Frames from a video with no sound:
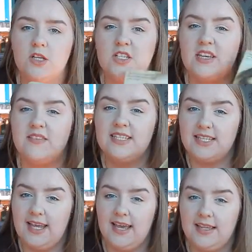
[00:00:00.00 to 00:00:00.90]
So see, if you
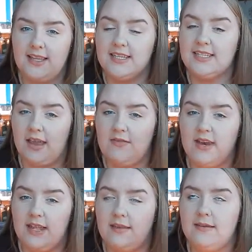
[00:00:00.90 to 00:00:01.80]
see it, then
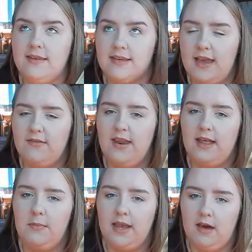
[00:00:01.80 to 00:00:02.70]
definitely,
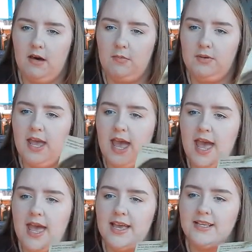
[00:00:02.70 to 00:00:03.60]
definitely pick it up.
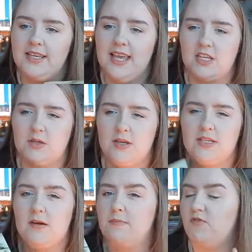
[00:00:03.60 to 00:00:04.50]
So yeah, I just want to
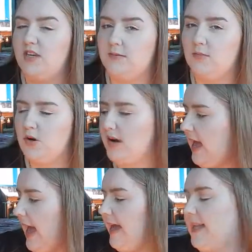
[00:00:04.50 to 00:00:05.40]
start reading more,
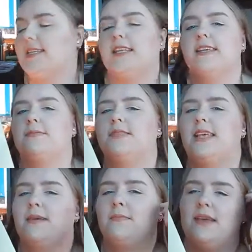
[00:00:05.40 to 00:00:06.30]
and this was
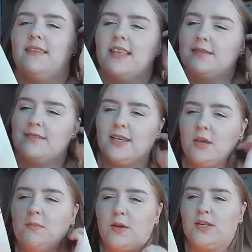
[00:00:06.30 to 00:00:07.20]
like my, this was a
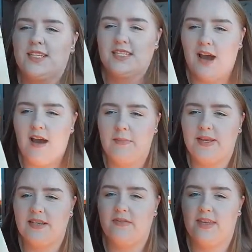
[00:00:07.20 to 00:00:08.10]
good book to start
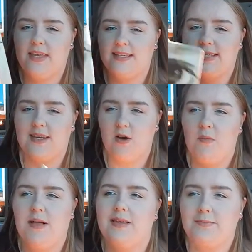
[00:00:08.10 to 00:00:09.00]
because I feel like it's like
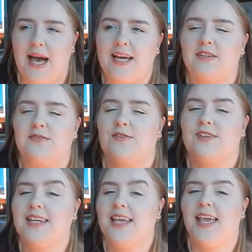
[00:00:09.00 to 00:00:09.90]
got my like passion for
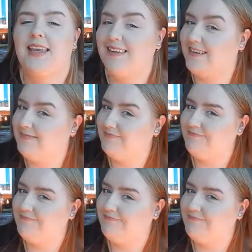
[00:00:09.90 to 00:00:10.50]
reading again, you know?